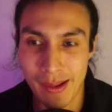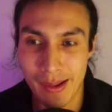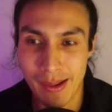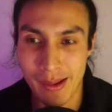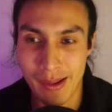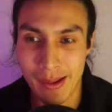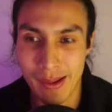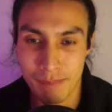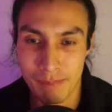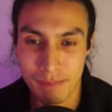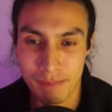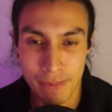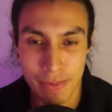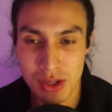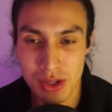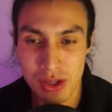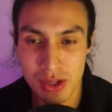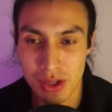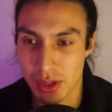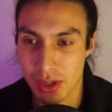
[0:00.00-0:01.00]
Now you're going to want
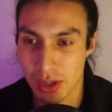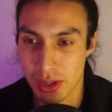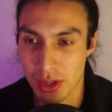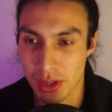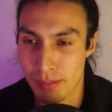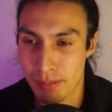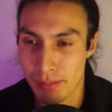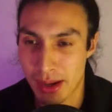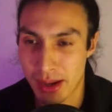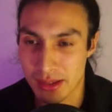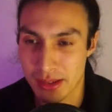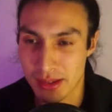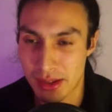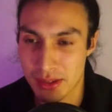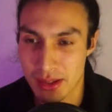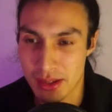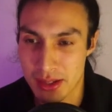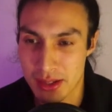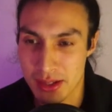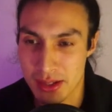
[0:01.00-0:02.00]
to come back down to this
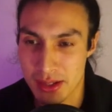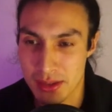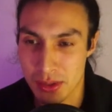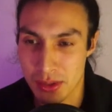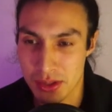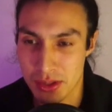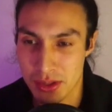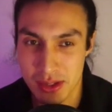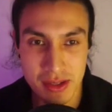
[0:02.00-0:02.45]
project's